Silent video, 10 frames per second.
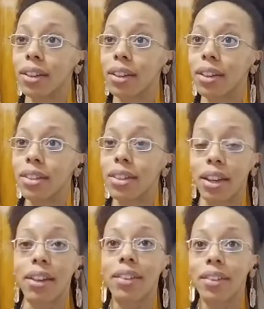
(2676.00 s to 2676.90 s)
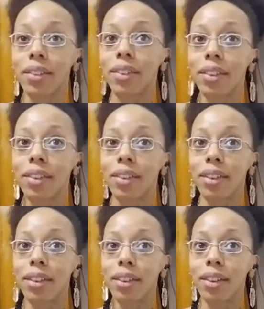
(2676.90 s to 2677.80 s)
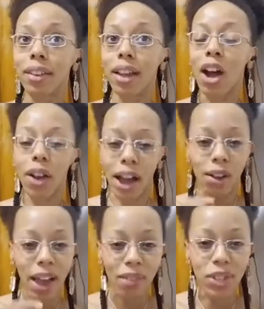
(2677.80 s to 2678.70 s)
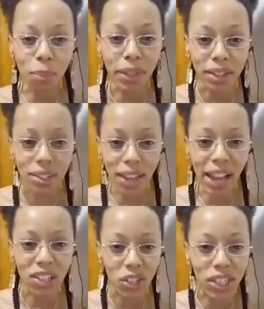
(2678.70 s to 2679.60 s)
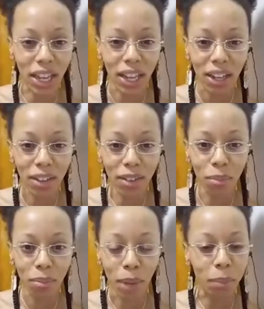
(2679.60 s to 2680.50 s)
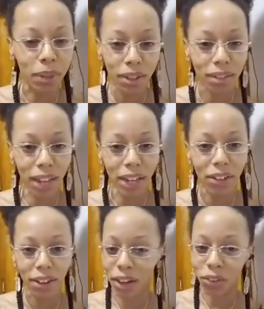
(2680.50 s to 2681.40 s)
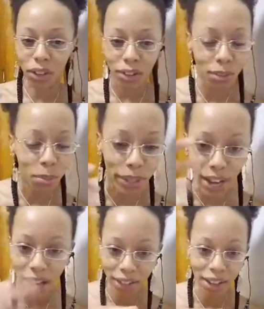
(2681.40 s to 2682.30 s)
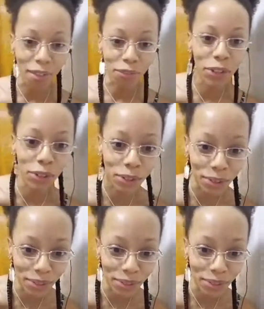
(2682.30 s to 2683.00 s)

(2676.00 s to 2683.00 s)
Cause yeah, I'll have something to actually say maybe later. I don't know, but I feel you.